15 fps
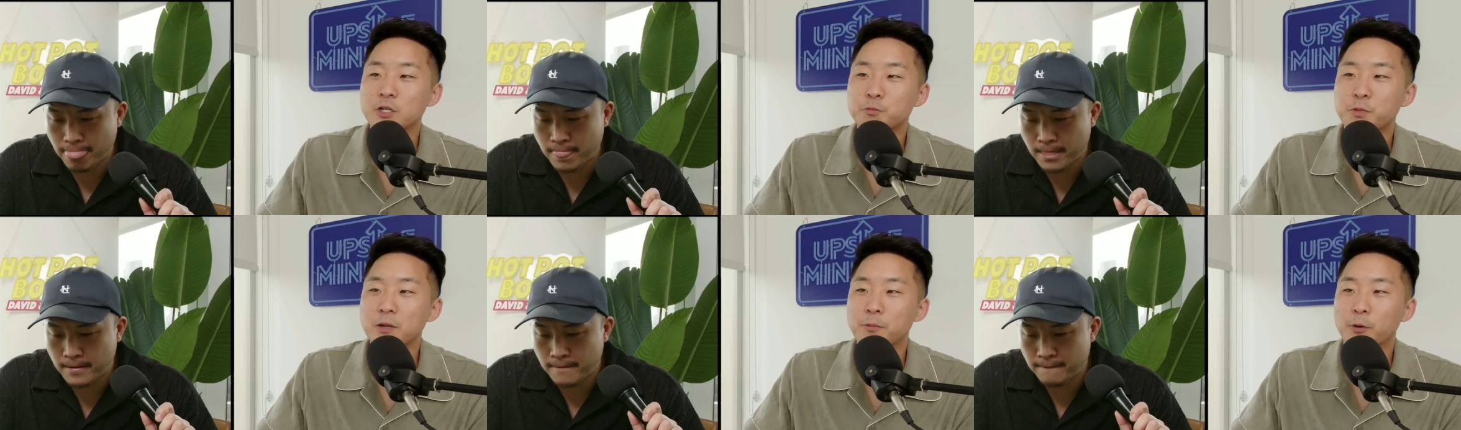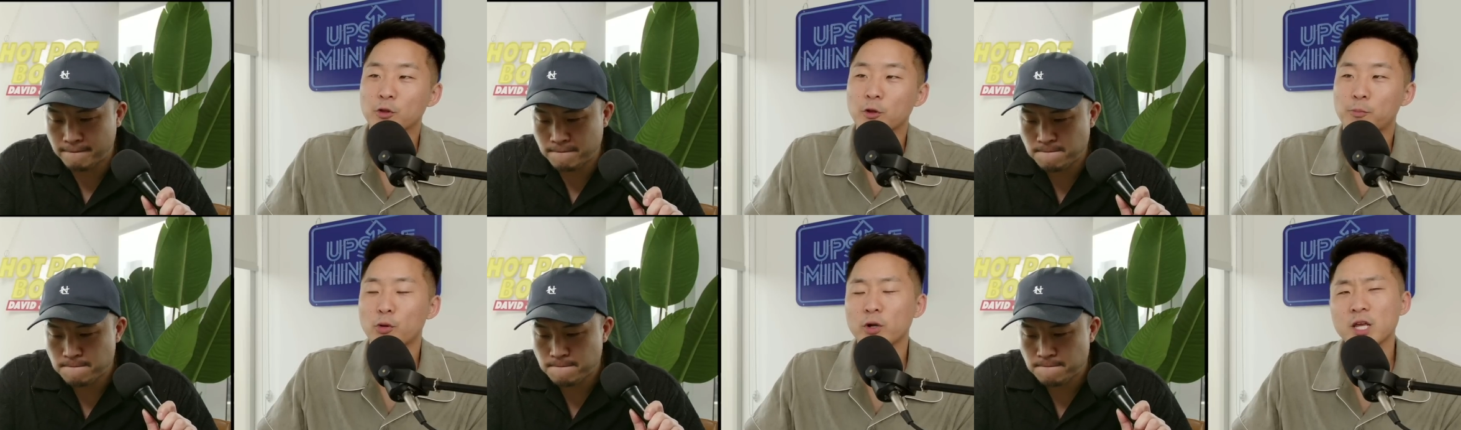Speaker 1: people,
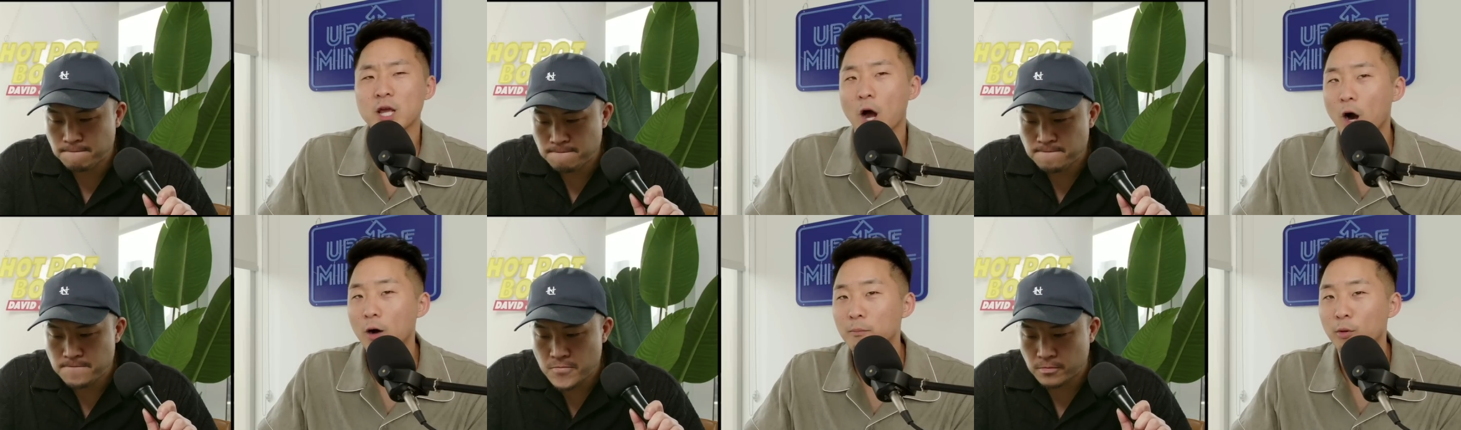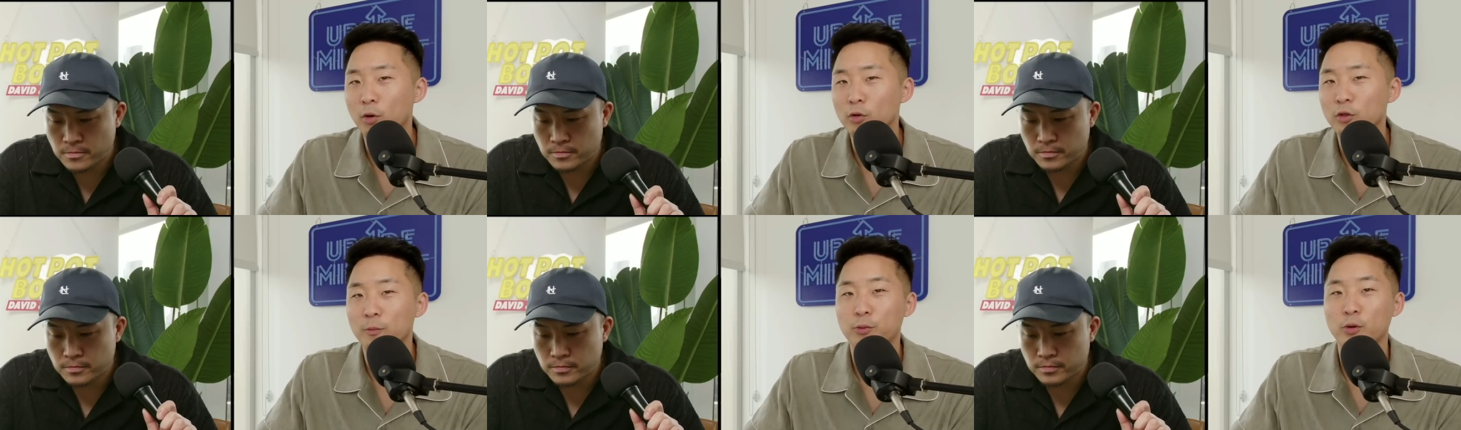they're pretty humble,
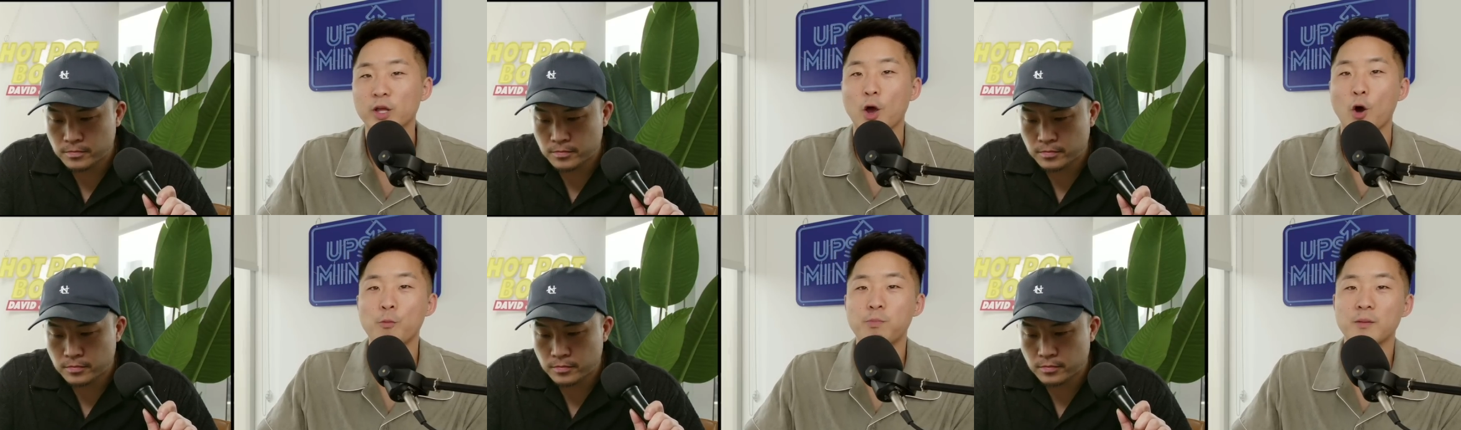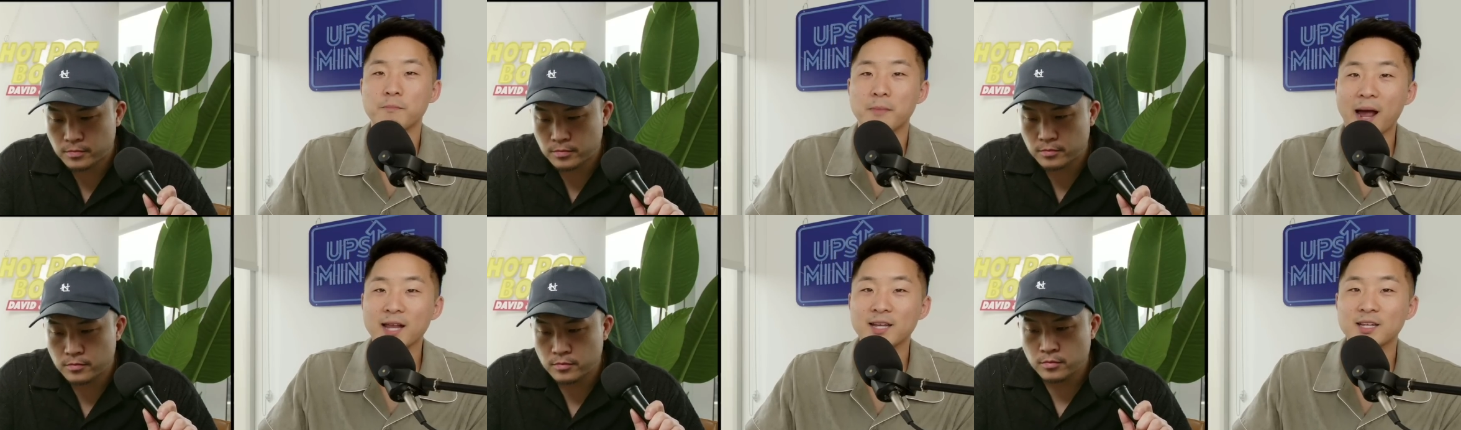they're pretty open
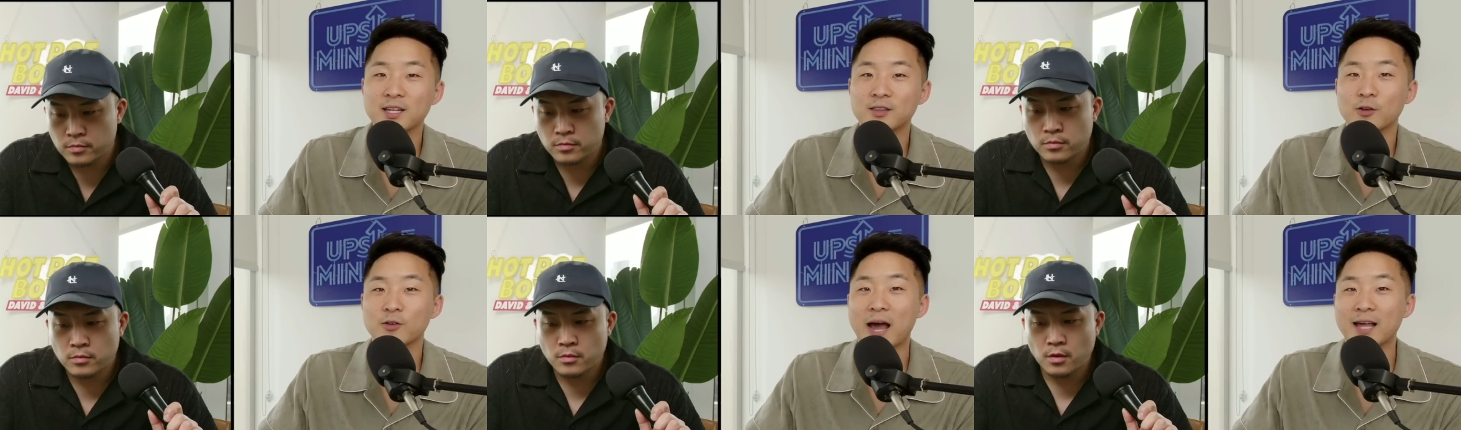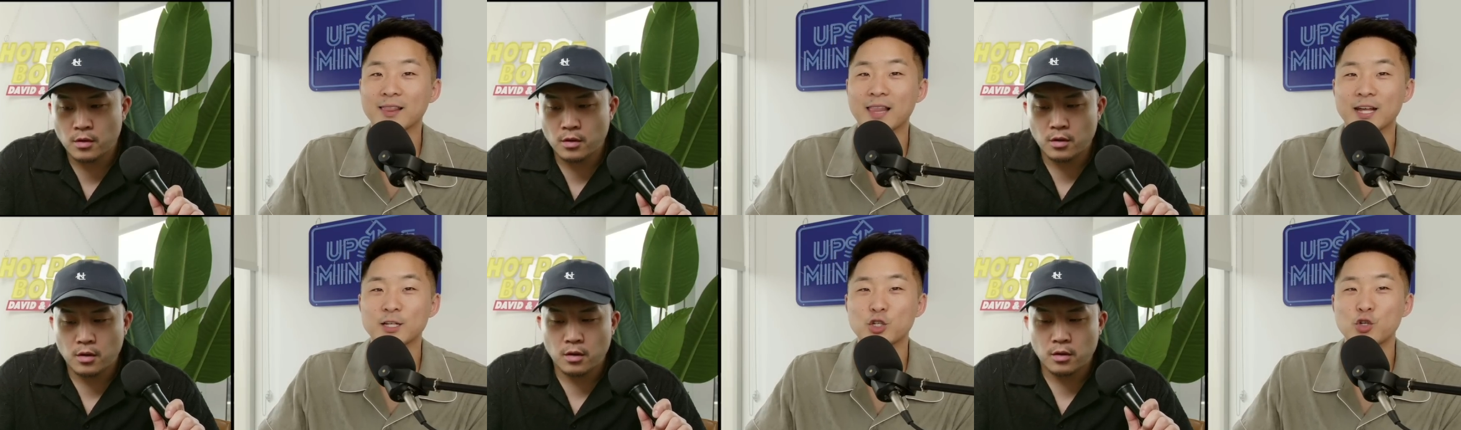minded, they're not
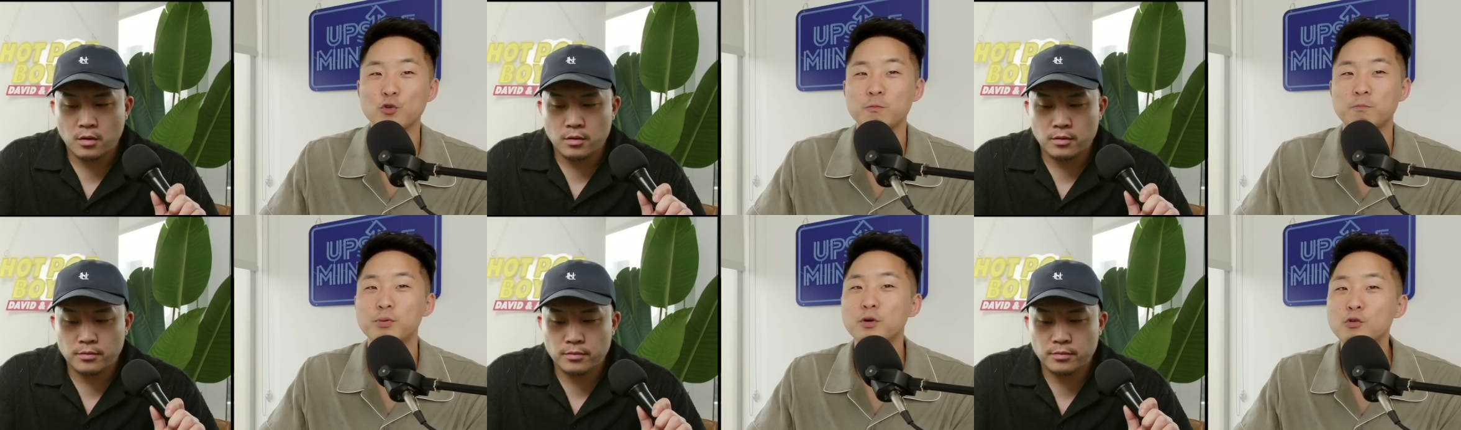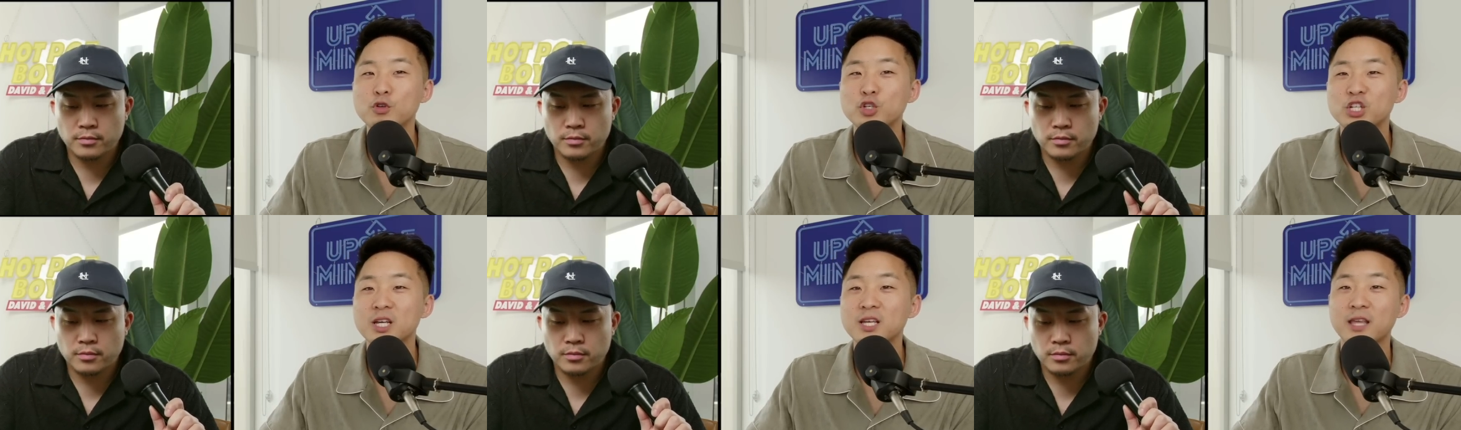like too
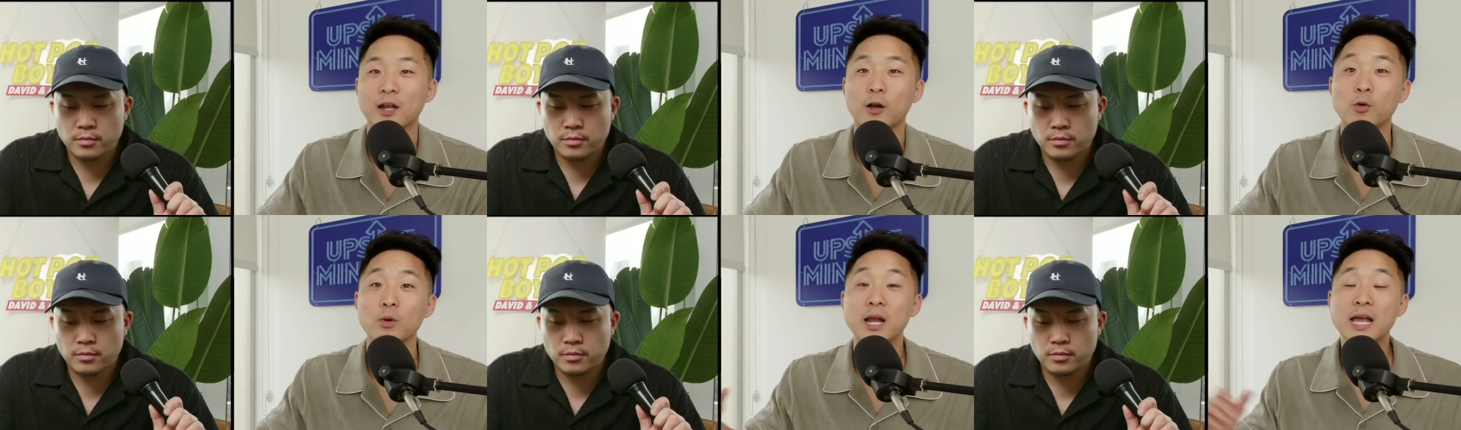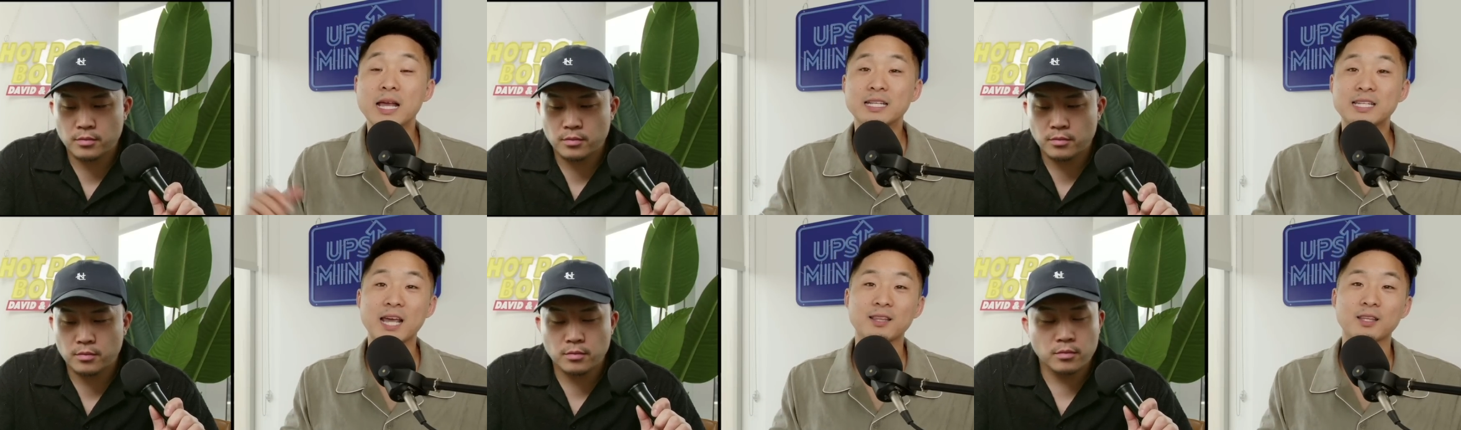bougie, they don't
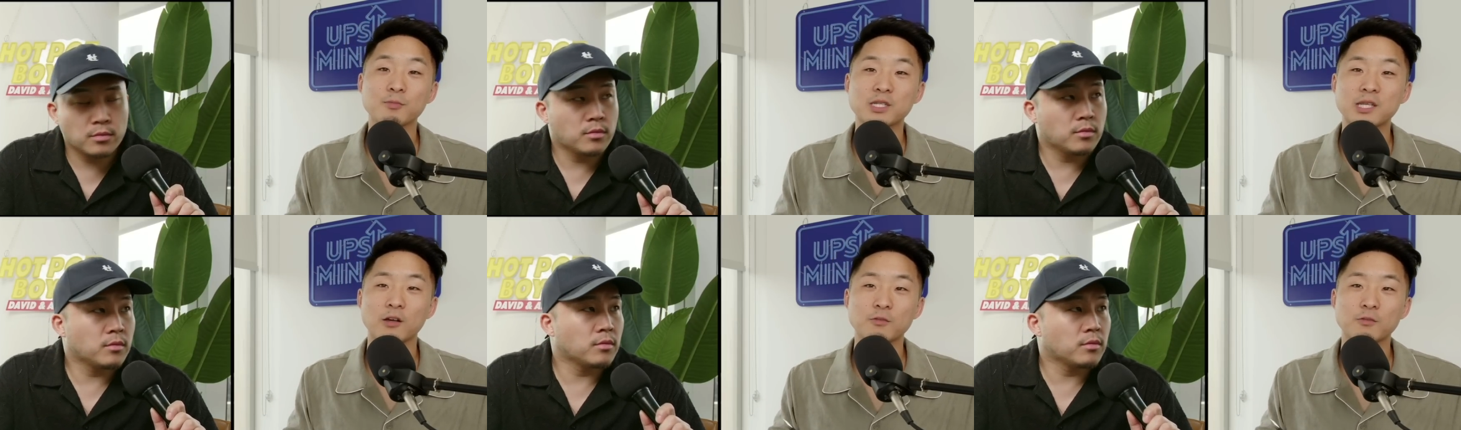take themselves